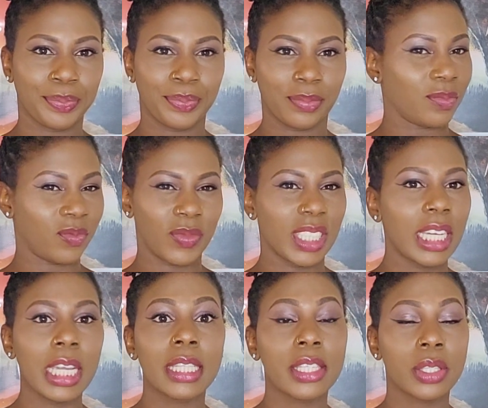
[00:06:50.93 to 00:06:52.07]

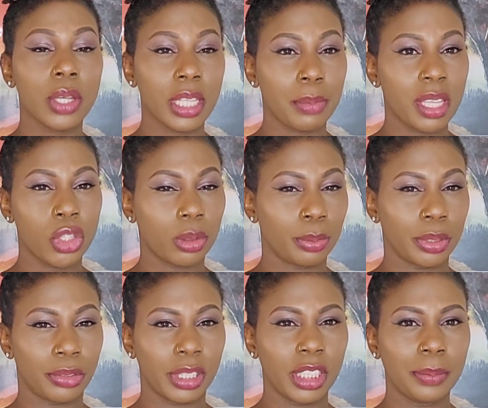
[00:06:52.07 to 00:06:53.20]
It is not a mainstream
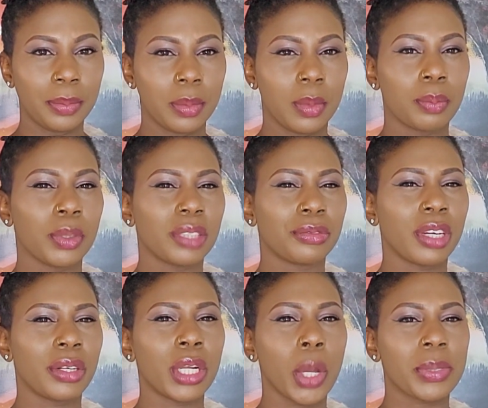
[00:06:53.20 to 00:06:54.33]
perfume, but a
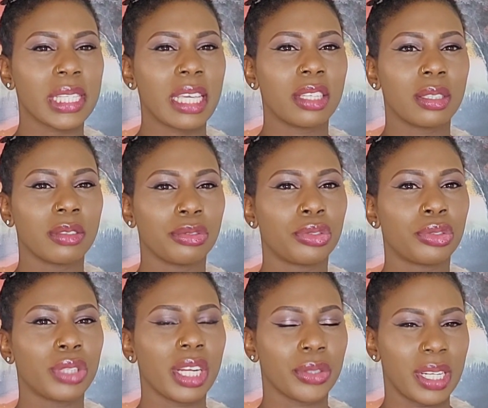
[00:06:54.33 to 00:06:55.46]
very upscale
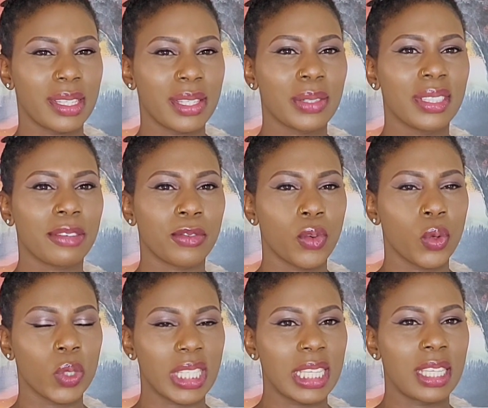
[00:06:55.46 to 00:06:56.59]
fragrance under
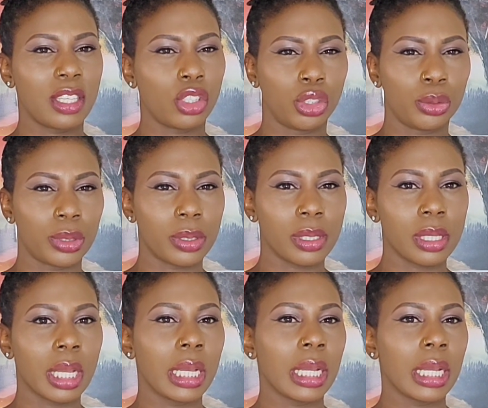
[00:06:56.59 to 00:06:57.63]
40 euros.